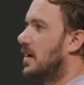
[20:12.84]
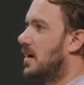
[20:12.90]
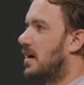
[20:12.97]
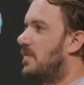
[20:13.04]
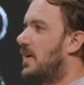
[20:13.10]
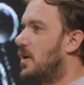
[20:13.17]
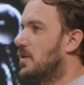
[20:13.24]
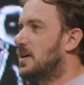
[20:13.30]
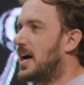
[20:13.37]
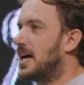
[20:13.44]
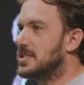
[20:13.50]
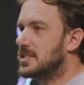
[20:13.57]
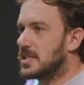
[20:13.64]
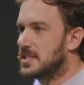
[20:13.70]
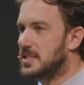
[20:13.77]
of how
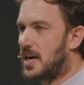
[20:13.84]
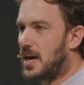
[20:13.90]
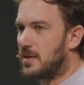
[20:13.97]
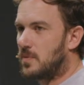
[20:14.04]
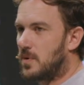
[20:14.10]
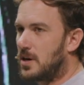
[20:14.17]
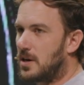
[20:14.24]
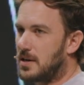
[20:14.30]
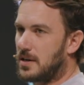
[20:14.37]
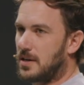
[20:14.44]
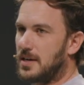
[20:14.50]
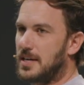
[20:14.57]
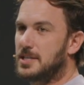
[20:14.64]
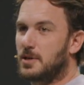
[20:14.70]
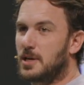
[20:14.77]
God's design work.
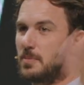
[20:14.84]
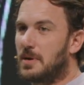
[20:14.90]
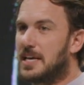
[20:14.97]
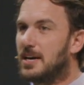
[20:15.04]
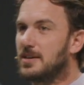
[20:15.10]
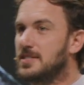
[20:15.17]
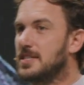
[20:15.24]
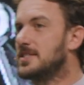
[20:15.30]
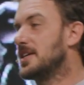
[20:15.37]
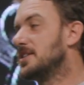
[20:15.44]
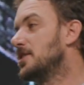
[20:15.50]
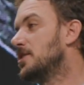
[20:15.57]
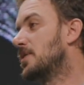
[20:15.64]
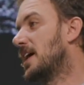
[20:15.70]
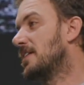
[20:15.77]
Is there anybody else that says,
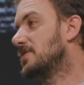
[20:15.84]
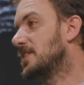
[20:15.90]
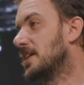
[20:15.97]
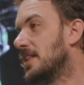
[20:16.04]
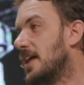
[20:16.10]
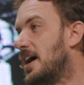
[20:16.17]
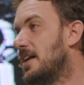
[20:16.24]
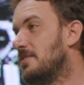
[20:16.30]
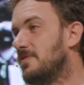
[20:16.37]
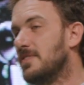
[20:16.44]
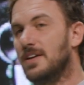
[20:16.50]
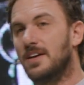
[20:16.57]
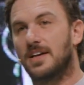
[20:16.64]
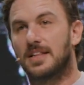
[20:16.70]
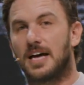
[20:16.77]
you know what, I've seen a lot
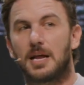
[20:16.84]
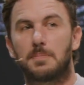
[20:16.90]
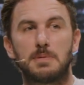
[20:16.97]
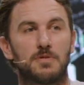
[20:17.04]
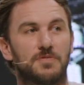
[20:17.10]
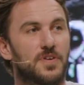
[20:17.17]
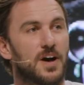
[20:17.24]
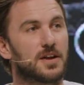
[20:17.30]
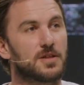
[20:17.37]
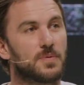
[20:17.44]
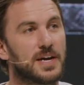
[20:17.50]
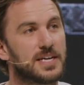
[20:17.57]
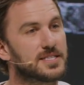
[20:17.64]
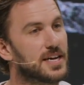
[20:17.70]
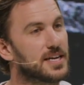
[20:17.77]
of people fall to the
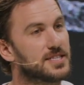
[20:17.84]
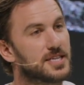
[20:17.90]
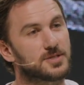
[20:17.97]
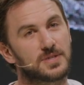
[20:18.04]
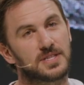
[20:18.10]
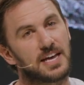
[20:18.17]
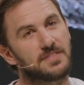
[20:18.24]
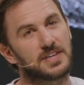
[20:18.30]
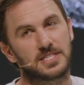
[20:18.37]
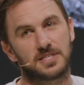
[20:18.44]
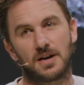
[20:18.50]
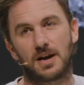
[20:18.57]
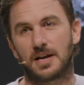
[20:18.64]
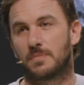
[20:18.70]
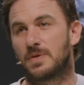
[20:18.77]
wayside just when life gets
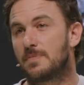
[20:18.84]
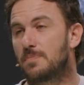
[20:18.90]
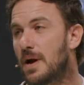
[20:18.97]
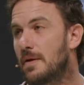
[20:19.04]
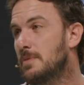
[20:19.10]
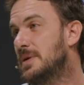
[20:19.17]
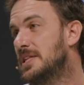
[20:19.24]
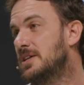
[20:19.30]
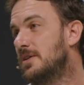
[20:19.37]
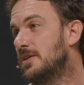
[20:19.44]
hard, and we've probably been there